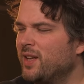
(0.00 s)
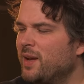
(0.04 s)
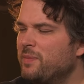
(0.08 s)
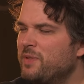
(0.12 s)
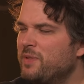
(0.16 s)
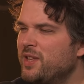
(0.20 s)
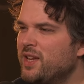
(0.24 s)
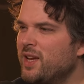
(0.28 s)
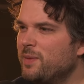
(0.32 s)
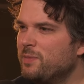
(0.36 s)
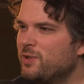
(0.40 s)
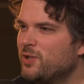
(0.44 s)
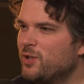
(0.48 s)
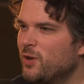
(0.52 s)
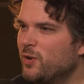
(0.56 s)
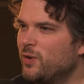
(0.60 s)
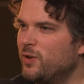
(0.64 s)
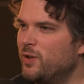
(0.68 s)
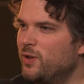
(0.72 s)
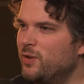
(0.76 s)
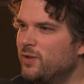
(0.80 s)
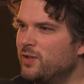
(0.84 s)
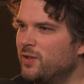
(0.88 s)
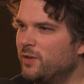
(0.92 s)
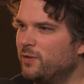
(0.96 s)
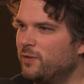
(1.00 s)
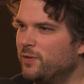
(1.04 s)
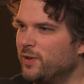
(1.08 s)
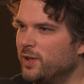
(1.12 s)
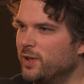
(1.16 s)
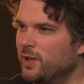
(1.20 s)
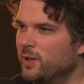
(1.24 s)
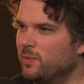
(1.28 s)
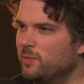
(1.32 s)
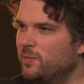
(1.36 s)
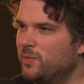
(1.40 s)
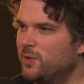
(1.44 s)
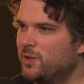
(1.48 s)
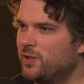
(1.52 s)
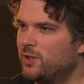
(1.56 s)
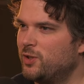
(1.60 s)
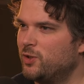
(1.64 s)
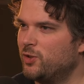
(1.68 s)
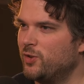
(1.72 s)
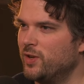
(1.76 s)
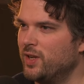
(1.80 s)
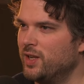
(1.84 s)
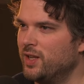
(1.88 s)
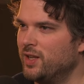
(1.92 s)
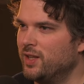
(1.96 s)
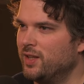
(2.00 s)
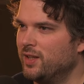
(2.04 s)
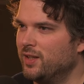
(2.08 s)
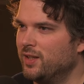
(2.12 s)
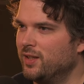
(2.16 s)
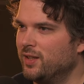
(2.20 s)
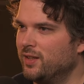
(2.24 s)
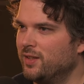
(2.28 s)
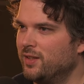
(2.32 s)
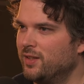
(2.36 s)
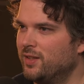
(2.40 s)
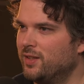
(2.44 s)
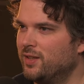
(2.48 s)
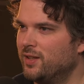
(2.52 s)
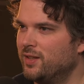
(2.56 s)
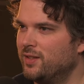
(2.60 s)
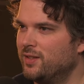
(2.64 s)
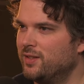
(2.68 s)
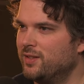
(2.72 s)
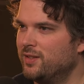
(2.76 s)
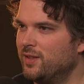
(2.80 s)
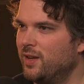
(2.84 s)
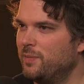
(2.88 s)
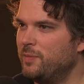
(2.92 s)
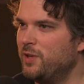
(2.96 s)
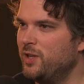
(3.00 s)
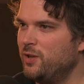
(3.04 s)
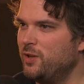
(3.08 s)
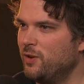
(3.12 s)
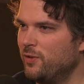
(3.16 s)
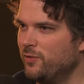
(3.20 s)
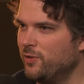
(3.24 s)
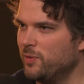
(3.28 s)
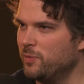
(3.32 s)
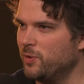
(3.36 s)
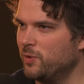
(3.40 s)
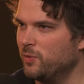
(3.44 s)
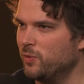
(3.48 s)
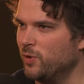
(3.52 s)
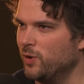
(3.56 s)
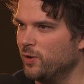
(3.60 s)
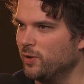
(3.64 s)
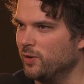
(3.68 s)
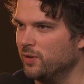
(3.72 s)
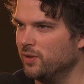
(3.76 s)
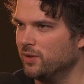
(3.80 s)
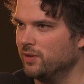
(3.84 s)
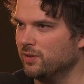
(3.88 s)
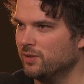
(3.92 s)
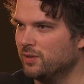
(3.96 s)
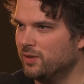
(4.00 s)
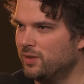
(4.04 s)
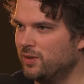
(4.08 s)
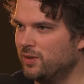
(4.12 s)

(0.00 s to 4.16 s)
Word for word: I think I'm so used to films treating, because, I mean, you're from a rural